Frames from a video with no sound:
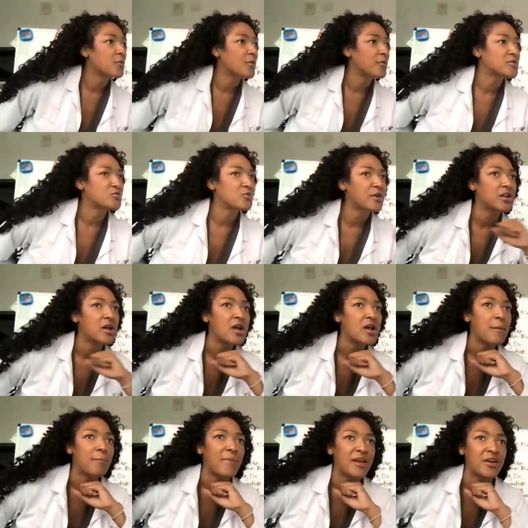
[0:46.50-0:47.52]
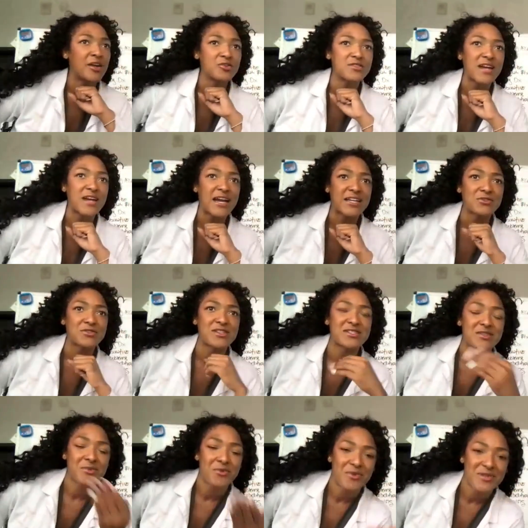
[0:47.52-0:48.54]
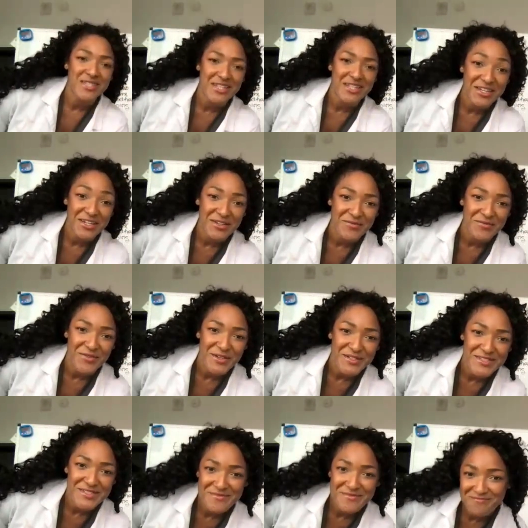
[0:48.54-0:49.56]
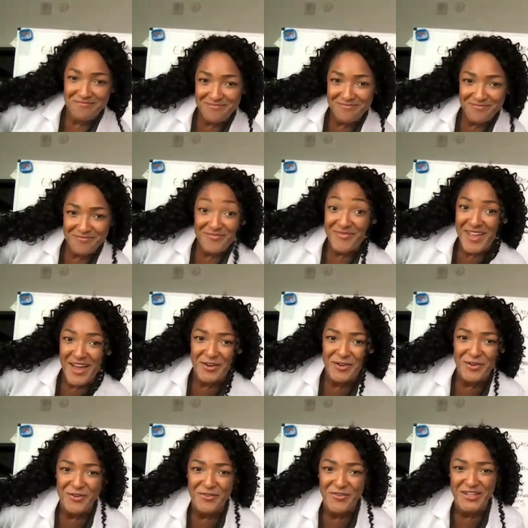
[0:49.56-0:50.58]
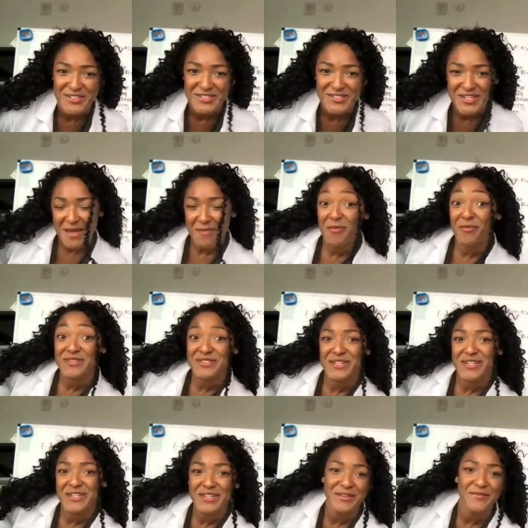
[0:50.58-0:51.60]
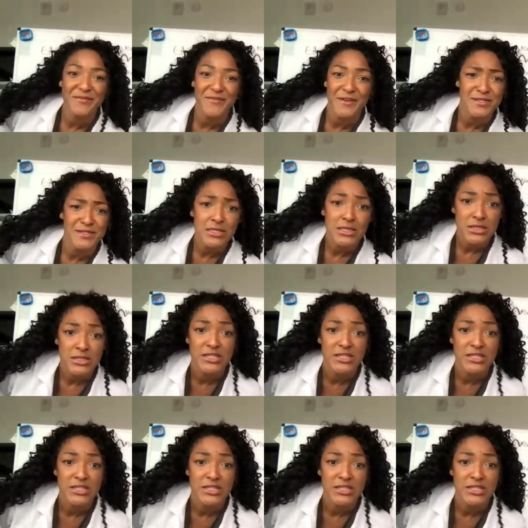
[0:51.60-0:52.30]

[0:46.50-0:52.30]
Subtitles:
when we're doing medical diagnosis, what's going to kill them first? I don't know if I can say that, but what's going to kill them first?